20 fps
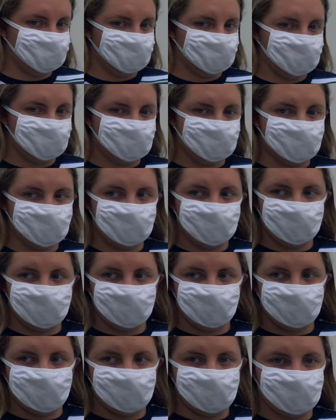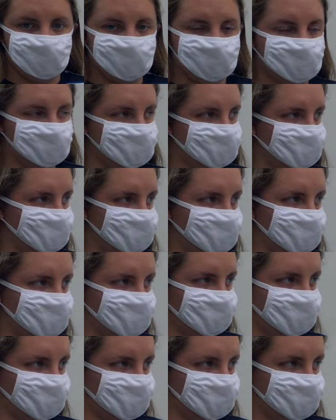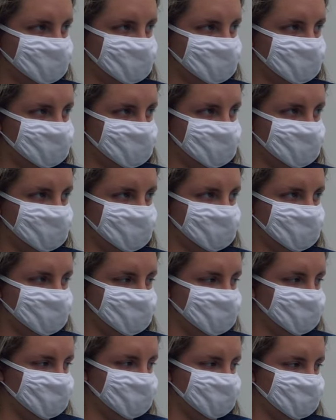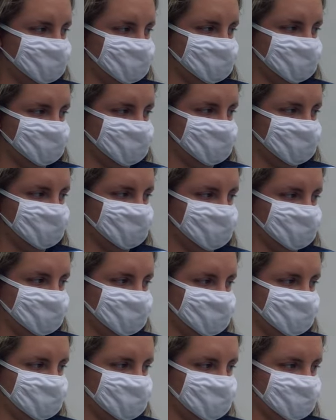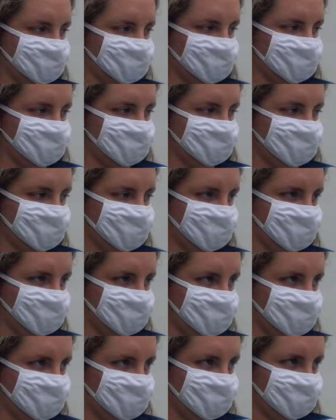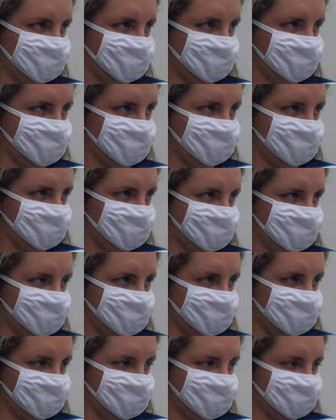The person shown says nothing.